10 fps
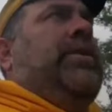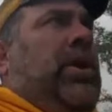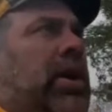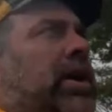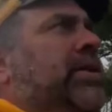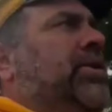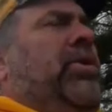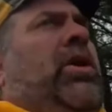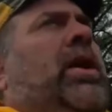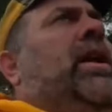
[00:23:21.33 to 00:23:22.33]
you know, here
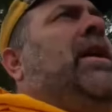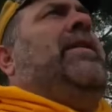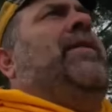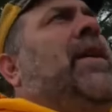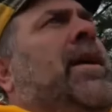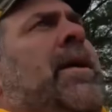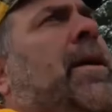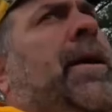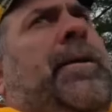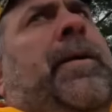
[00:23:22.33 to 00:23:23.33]
shortly. If,
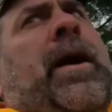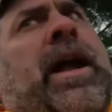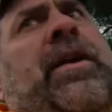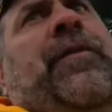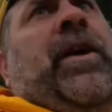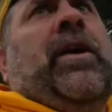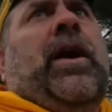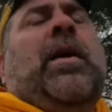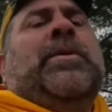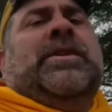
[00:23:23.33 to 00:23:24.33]
you know, I got to figure
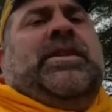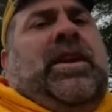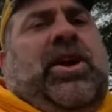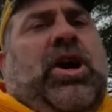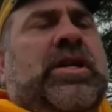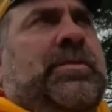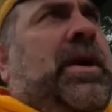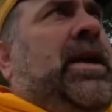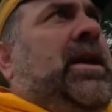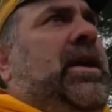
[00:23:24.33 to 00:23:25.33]
out how much it's going to cost
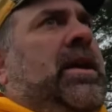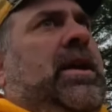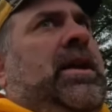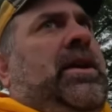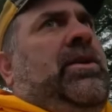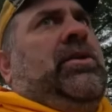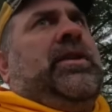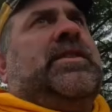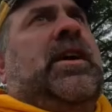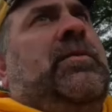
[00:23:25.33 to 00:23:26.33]
me, you know,
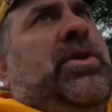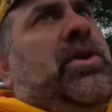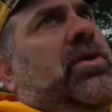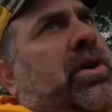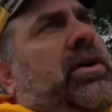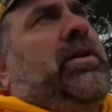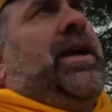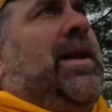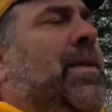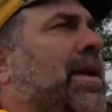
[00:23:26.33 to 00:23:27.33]
to sell them to you, you know, and
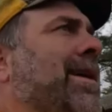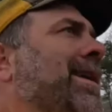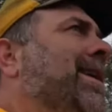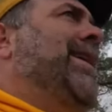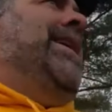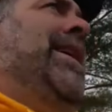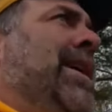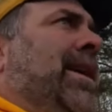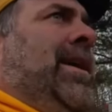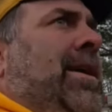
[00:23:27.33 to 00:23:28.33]
I got to be,
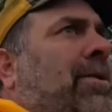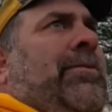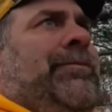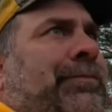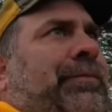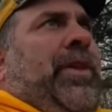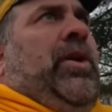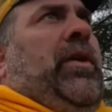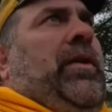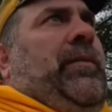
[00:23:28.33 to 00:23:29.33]
you
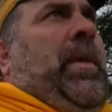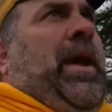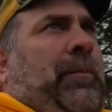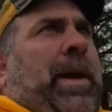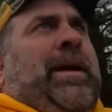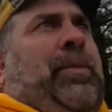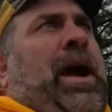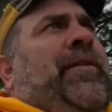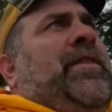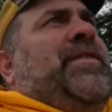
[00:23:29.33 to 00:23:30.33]
know make make a
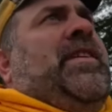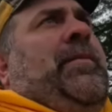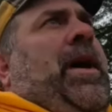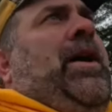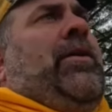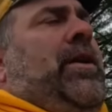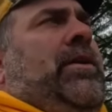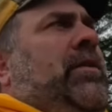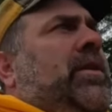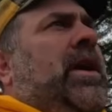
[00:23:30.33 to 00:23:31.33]
profit of somehow you
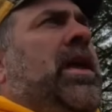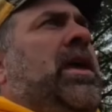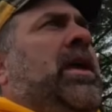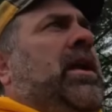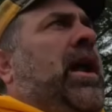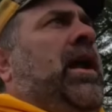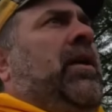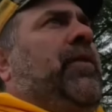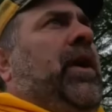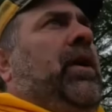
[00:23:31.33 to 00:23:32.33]
know and i
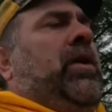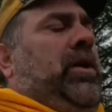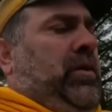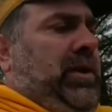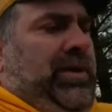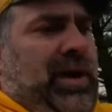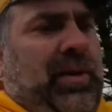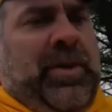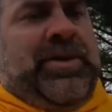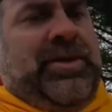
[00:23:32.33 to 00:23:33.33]
gotta figure out you know you
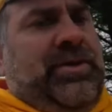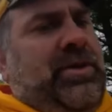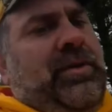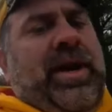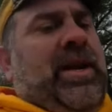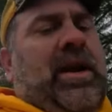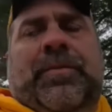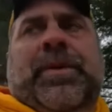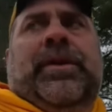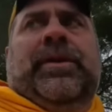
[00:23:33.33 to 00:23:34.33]
how much do you write it
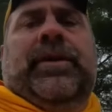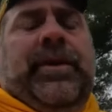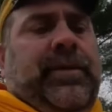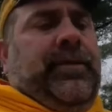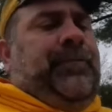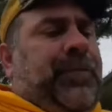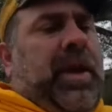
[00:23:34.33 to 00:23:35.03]
up or you know